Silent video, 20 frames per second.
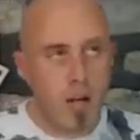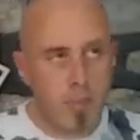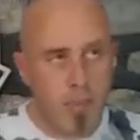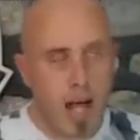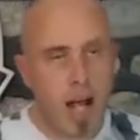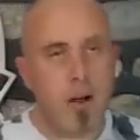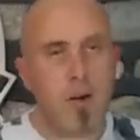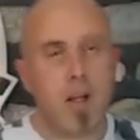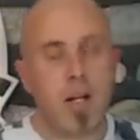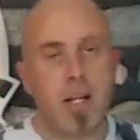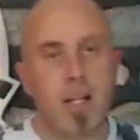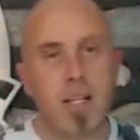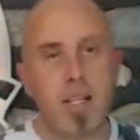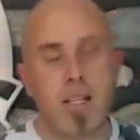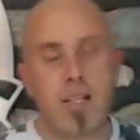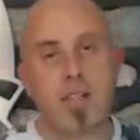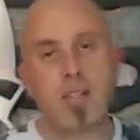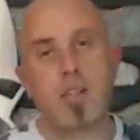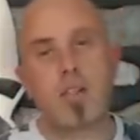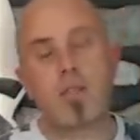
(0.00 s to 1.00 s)
power
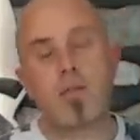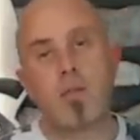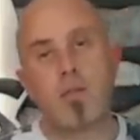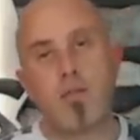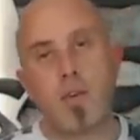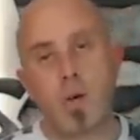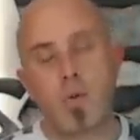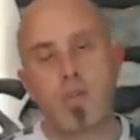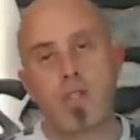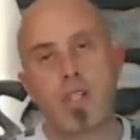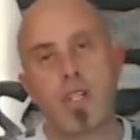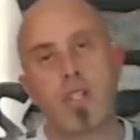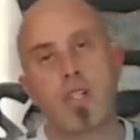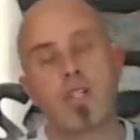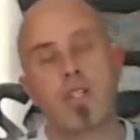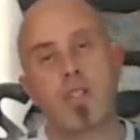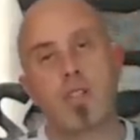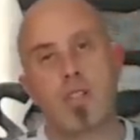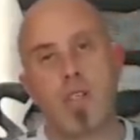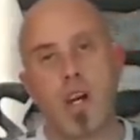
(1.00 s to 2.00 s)
is
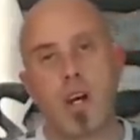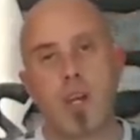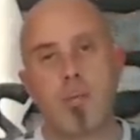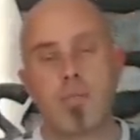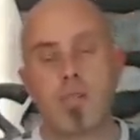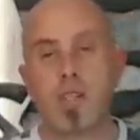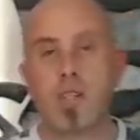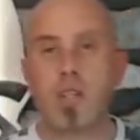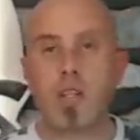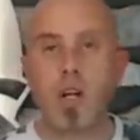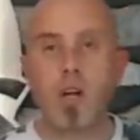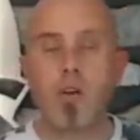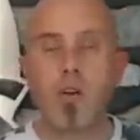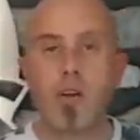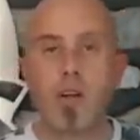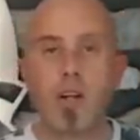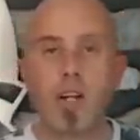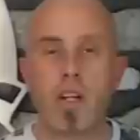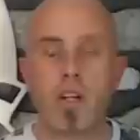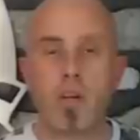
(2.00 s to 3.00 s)
voltage times
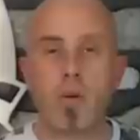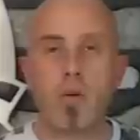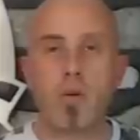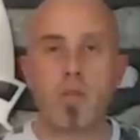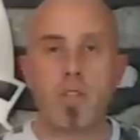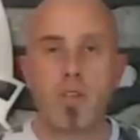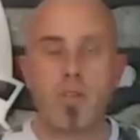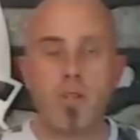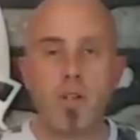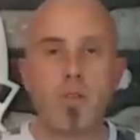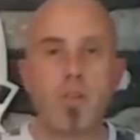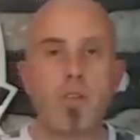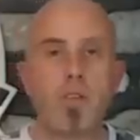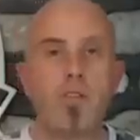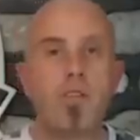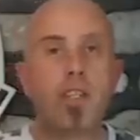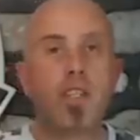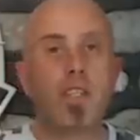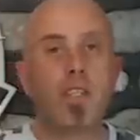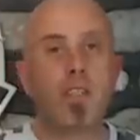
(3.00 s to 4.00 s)
current, and of course if you're
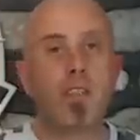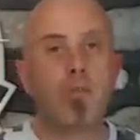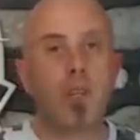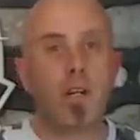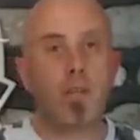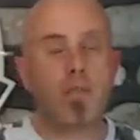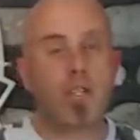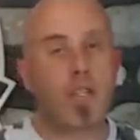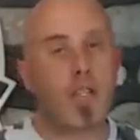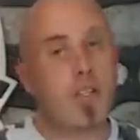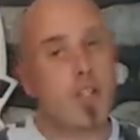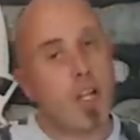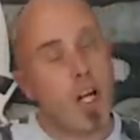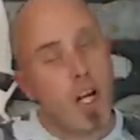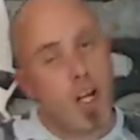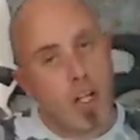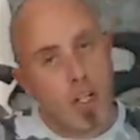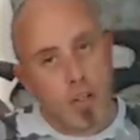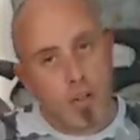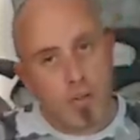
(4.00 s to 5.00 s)
increasing the voltage
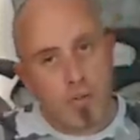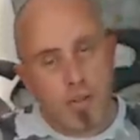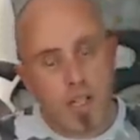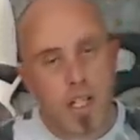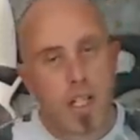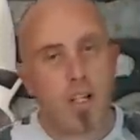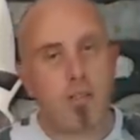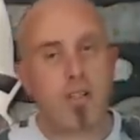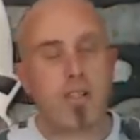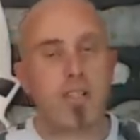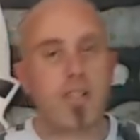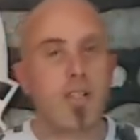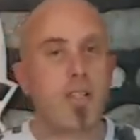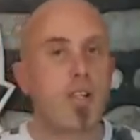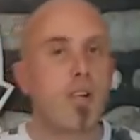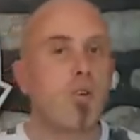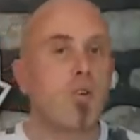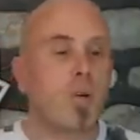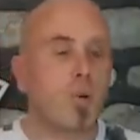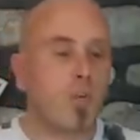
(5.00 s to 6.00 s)
you decrease the
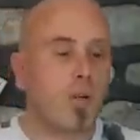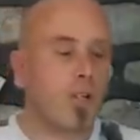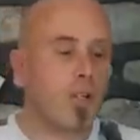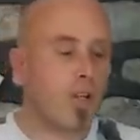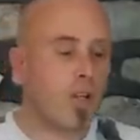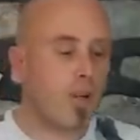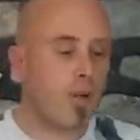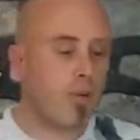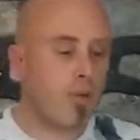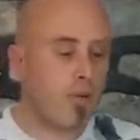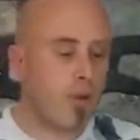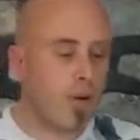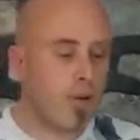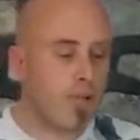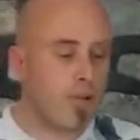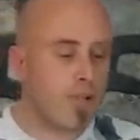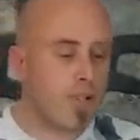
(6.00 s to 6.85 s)
current when you go through.